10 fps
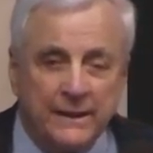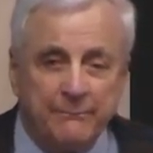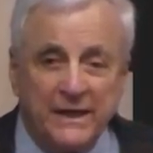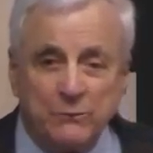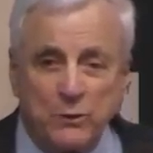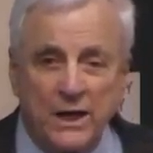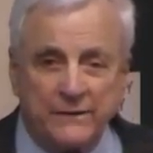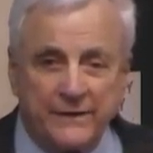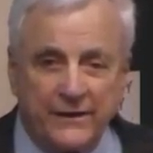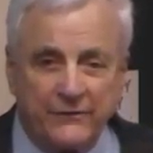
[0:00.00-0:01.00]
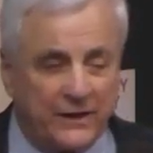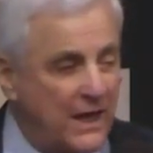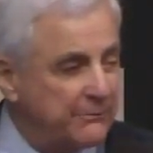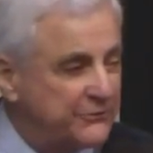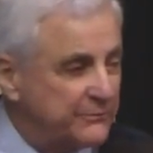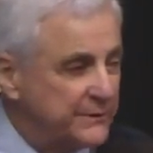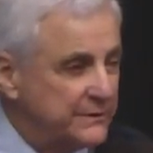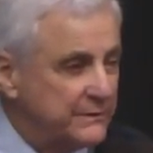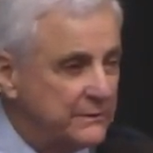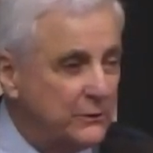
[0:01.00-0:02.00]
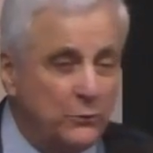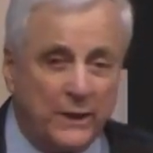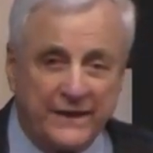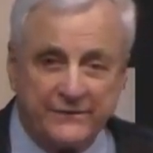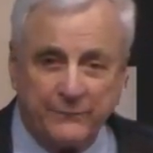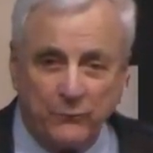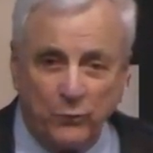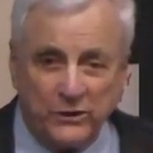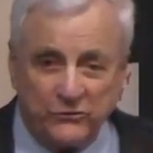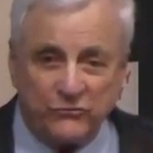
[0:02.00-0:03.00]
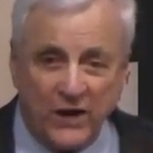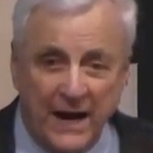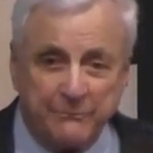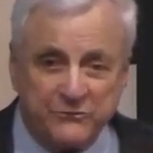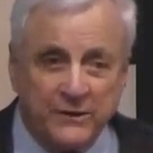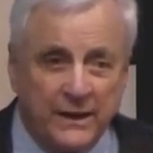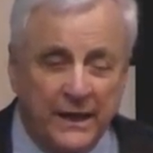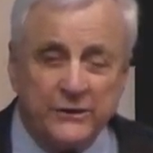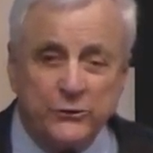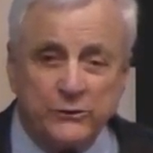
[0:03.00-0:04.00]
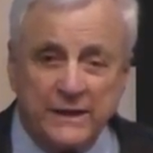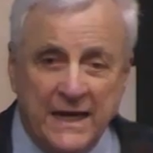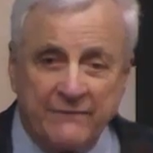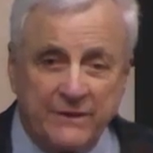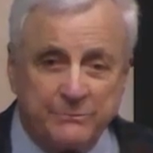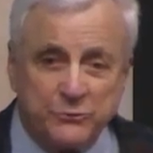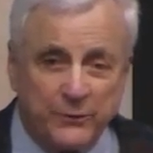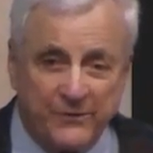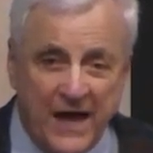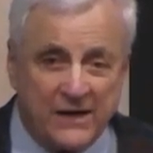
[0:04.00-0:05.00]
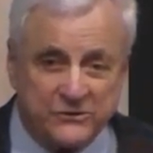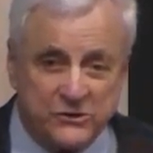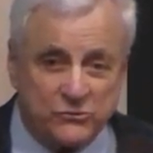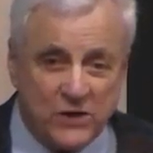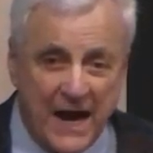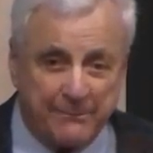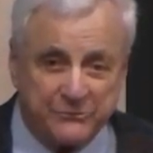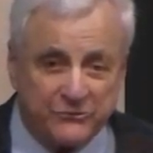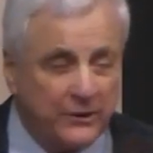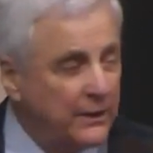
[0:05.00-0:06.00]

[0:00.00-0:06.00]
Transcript: Meanwhile, the other lobstermen who had the wooden traps, and you can have up to a thousand traps,